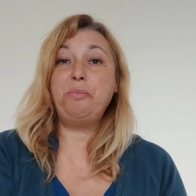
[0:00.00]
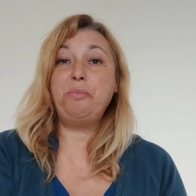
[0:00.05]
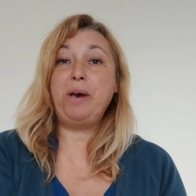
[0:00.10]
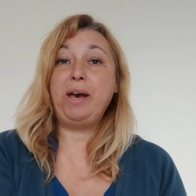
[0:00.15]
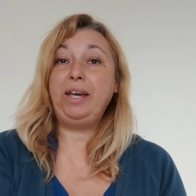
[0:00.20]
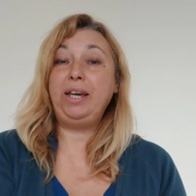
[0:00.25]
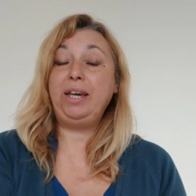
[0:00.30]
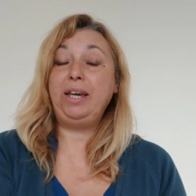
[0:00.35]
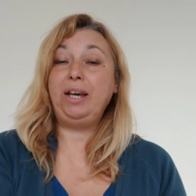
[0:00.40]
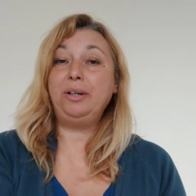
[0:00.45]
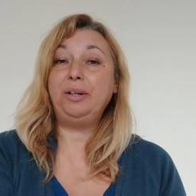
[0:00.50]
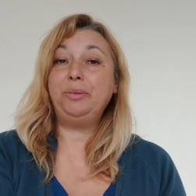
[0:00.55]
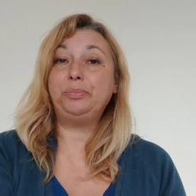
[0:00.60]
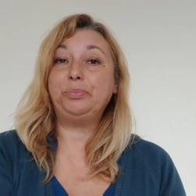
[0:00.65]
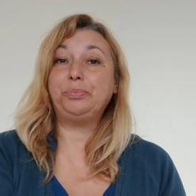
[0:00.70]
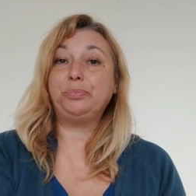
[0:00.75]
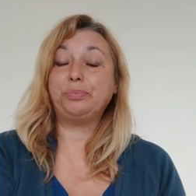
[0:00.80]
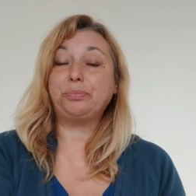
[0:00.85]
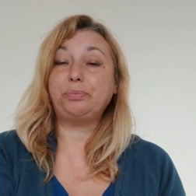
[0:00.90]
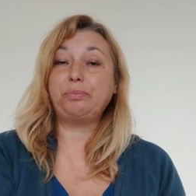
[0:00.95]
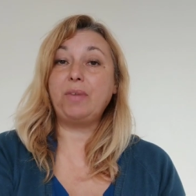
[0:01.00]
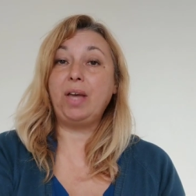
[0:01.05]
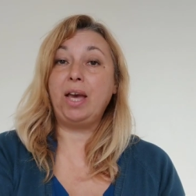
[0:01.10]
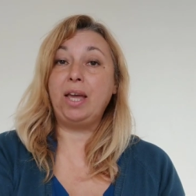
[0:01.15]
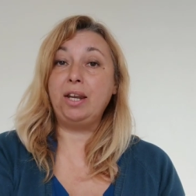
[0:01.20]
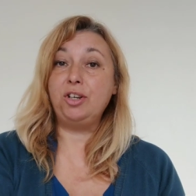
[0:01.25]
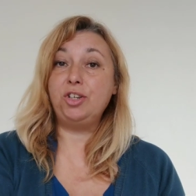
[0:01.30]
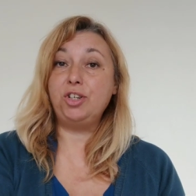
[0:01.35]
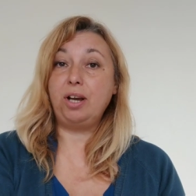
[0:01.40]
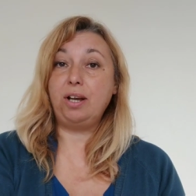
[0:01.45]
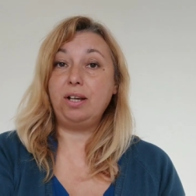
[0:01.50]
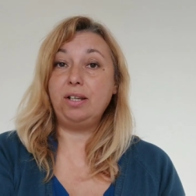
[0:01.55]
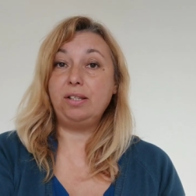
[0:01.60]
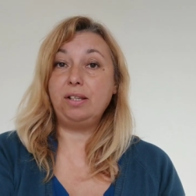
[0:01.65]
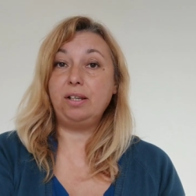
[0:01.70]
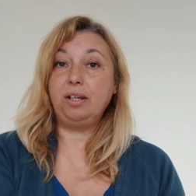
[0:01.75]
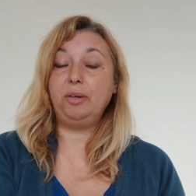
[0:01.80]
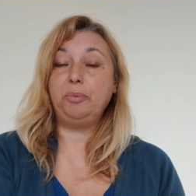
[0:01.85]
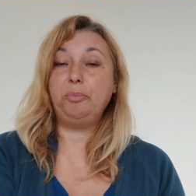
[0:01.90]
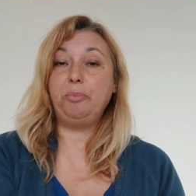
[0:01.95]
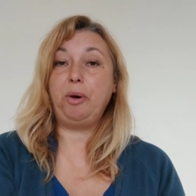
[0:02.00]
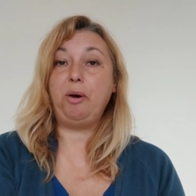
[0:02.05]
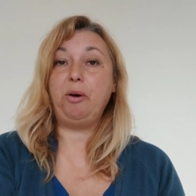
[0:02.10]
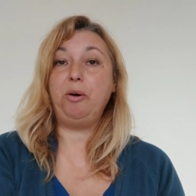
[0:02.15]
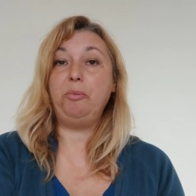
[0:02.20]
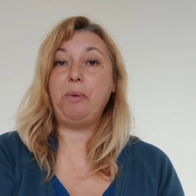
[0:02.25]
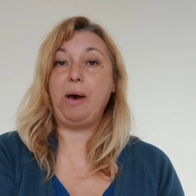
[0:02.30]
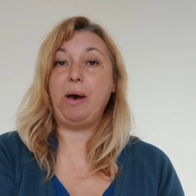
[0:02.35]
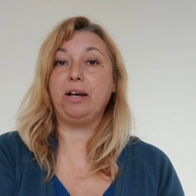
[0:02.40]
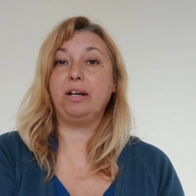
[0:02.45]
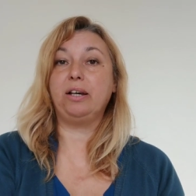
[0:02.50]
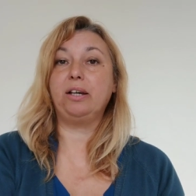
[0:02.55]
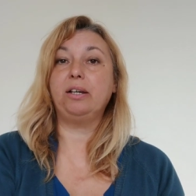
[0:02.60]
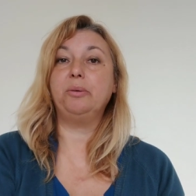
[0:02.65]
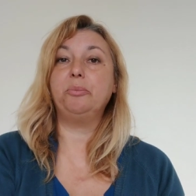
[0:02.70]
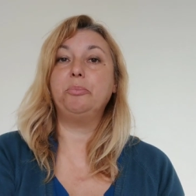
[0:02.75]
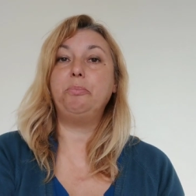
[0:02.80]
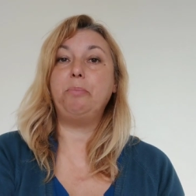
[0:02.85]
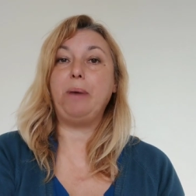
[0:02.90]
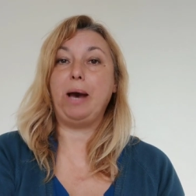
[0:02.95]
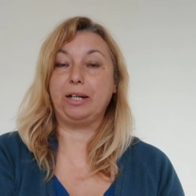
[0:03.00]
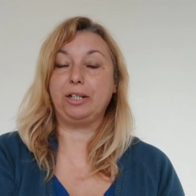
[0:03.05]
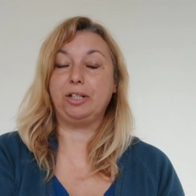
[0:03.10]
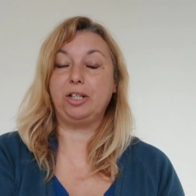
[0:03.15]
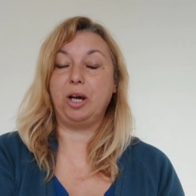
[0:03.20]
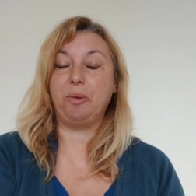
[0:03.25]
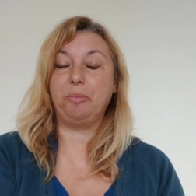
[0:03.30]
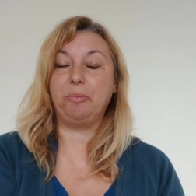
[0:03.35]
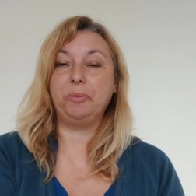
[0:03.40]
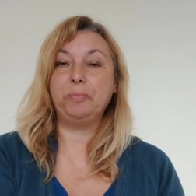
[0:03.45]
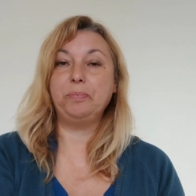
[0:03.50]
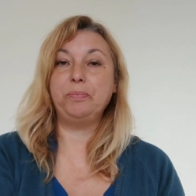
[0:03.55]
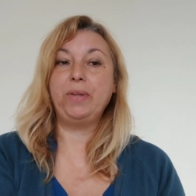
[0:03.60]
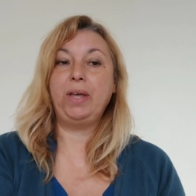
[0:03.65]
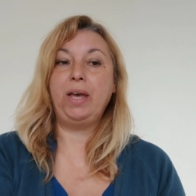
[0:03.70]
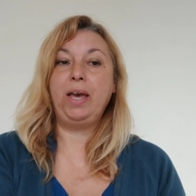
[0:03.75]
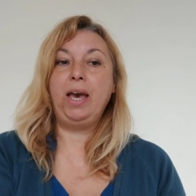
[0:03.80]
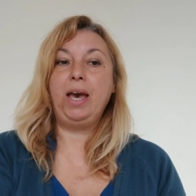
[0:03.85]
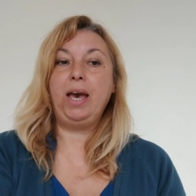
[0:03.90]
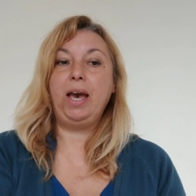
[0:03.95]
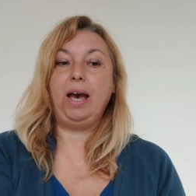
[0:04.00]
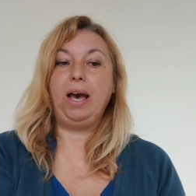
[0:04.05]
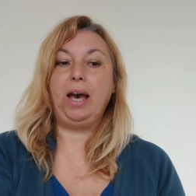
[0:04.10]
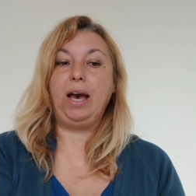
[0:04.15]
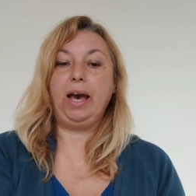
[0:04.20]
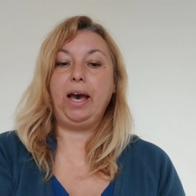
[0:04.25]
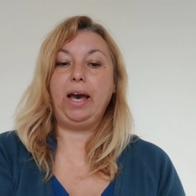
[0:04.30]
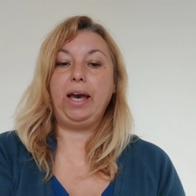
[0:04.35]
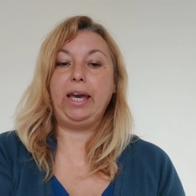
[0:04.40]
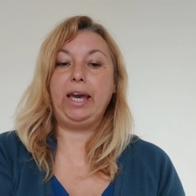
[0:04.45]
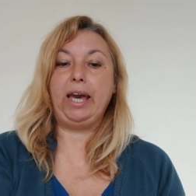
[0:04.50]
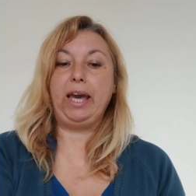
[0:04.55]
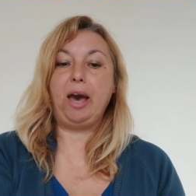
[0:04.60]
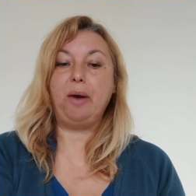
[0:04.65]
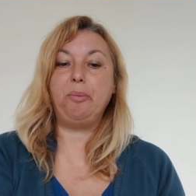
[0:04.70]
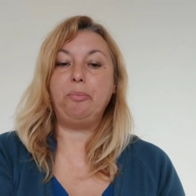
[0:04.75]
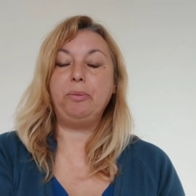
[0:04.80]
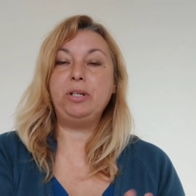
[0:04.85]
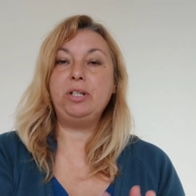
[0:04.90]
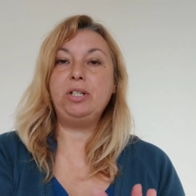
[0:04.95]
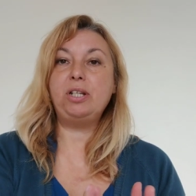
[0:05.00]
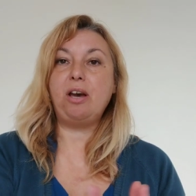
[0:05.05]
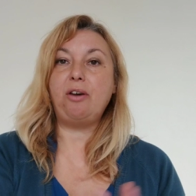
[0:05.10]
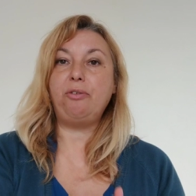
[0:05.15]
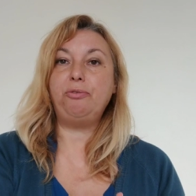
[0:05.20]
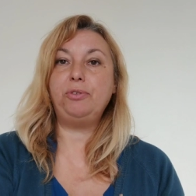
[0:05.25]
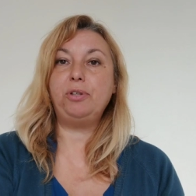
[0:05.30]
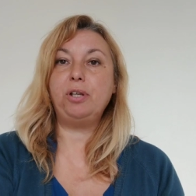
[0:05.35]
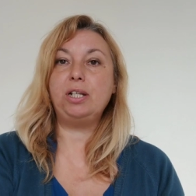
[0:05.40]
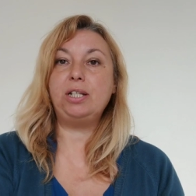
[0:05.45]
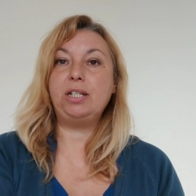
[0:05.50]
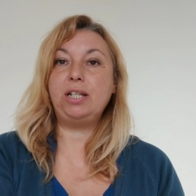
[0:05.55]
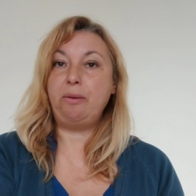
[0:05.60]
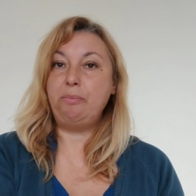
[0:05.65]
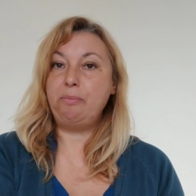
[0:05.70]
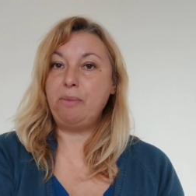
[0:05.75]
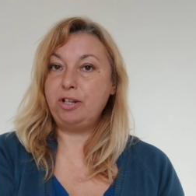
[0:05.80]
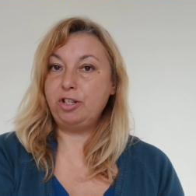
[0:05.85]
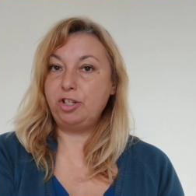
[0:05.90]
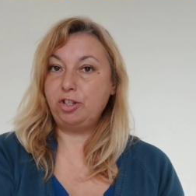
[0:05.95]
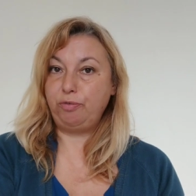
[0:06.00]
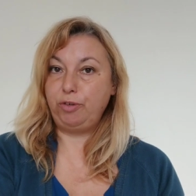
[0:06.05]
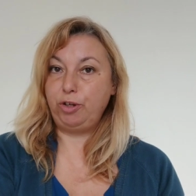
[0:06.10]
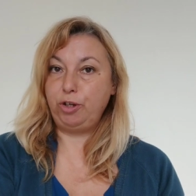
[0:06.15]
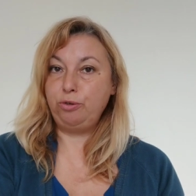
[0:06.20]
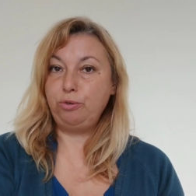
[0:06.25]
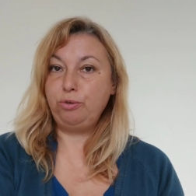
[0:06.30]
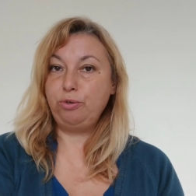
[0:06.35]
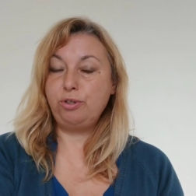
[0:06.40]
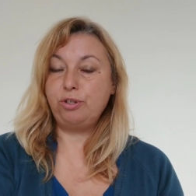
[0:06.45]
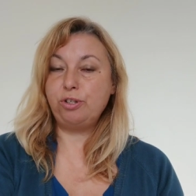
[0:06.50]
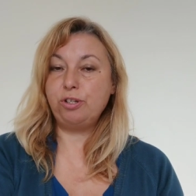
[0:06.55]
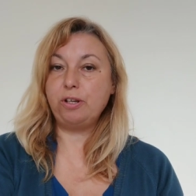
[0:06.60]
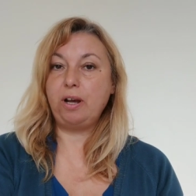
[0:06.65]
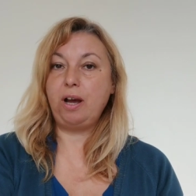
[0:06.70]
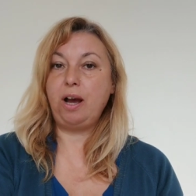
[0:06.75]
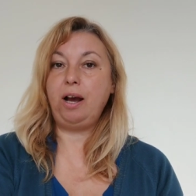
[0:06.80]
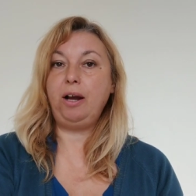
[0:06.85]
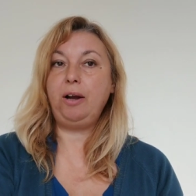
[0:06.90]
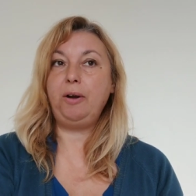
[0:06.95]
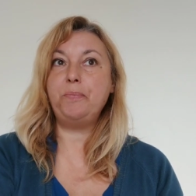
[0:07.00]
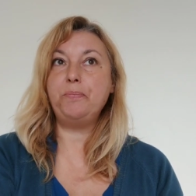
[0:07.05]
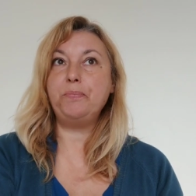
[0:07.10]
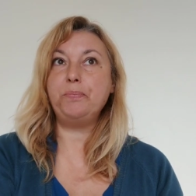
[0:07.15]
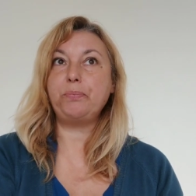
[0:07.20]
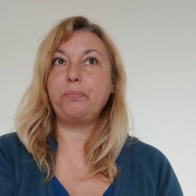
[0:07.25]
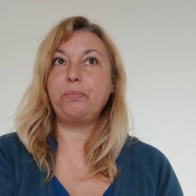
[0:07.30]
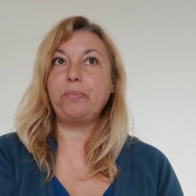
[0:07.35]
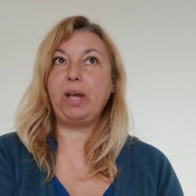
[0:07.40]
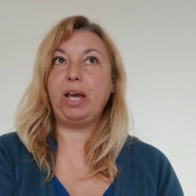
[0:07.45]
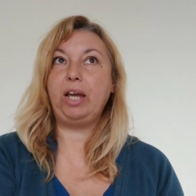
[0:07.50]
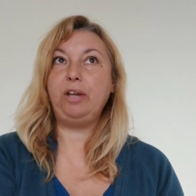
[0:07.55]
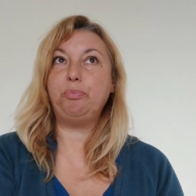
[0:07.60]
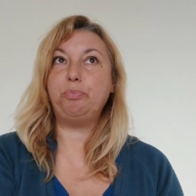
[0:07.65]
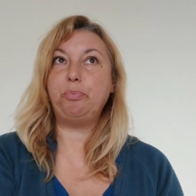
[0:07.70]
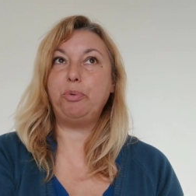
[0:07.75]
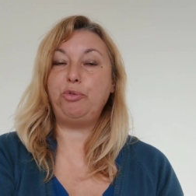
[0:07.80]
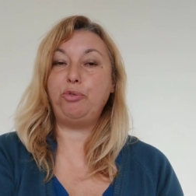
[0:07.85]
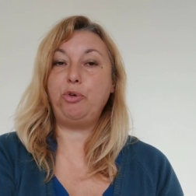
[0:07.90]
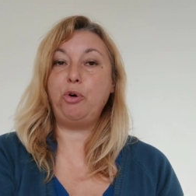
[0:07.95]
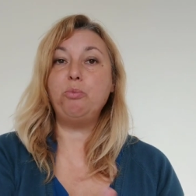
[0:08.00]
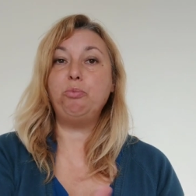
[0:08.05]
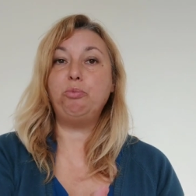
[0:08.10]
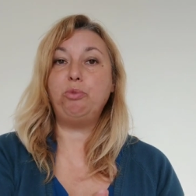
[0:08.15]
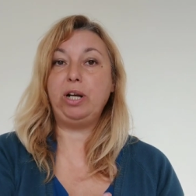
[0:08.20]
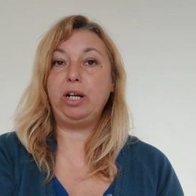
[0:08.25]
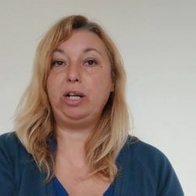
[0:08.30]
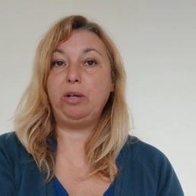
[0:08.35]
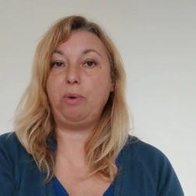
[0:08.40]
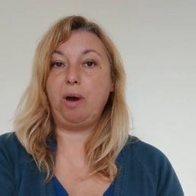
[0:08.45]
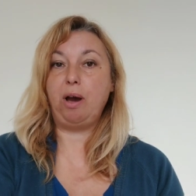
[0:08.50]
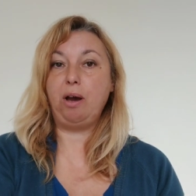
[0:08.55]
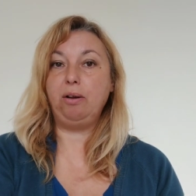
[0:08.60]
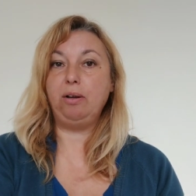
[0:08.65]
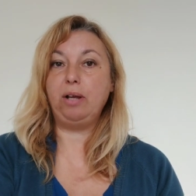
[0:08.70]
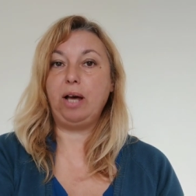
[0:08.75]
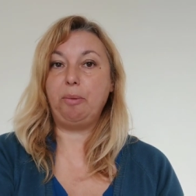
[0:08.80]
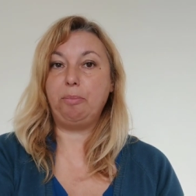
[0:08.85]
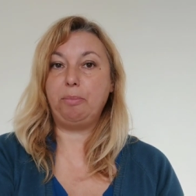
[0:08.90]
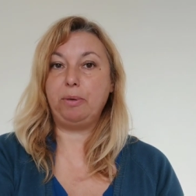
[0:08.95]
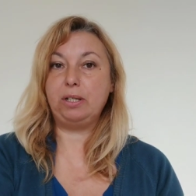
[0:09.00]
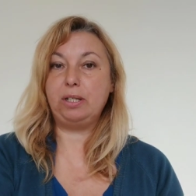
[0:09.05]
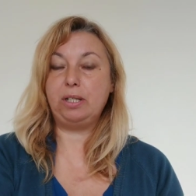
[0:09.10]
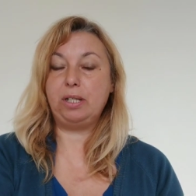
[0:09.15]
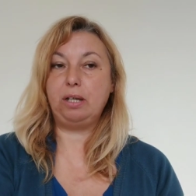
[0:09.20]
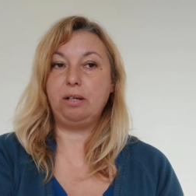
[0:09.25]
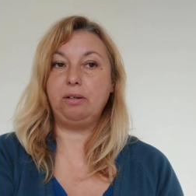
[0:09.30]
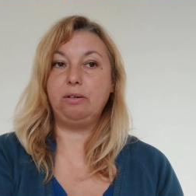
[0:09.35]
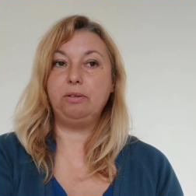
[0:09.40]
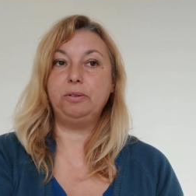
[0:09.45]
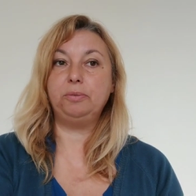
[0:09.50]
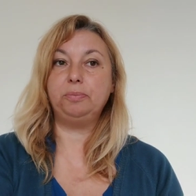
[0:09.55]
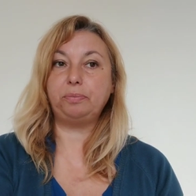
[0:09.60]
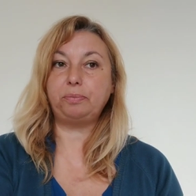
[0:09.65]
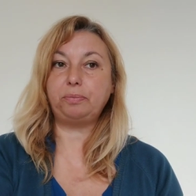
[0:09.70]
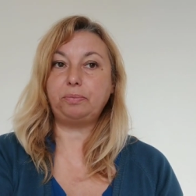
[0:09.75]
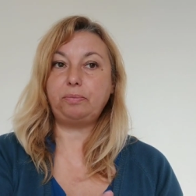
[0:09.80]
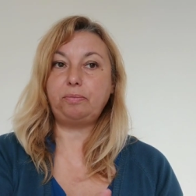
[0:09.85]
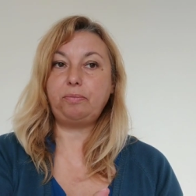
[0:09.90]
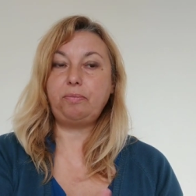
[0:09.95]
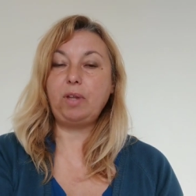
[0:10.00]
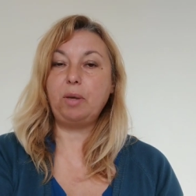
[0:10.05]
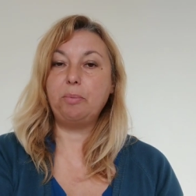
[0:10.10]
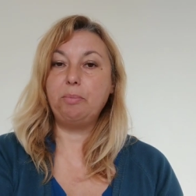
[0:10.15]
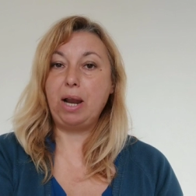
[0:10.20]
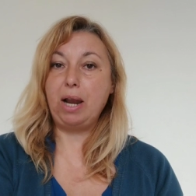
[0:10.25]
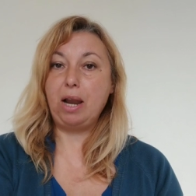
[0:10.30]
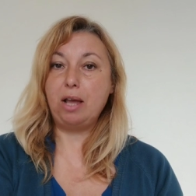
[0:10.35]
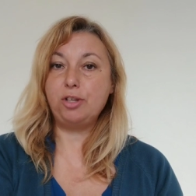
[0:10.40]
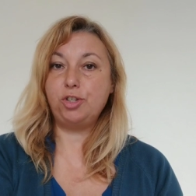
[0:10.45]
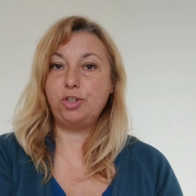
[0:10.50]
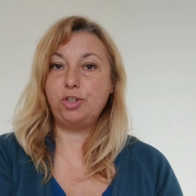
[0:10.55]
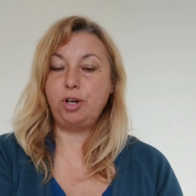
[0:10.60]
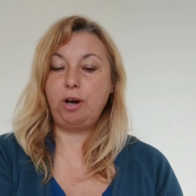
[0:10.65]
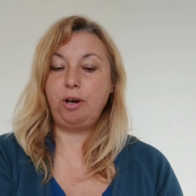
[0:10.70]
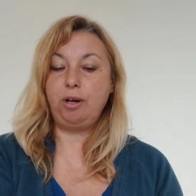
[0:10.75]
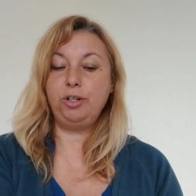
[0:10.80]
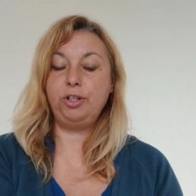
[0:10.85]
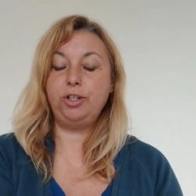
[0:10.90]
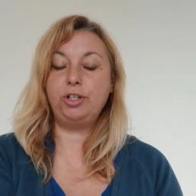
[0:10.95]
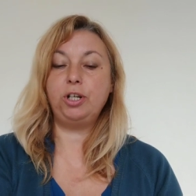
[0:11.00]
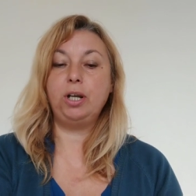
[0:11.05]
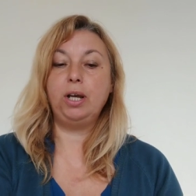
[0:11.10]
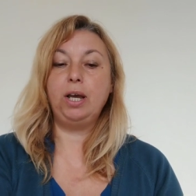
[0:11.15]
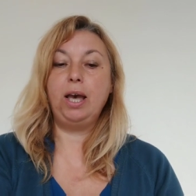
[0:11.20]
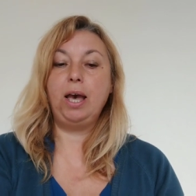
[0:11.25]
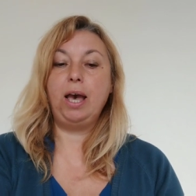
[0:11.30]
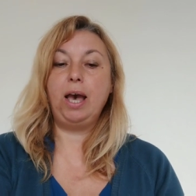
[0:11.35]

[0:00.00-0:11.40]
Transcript: my um, Energizer power bank packed up. Uh, it happened after 10 months of use. Um, it performed really well up until my last charge.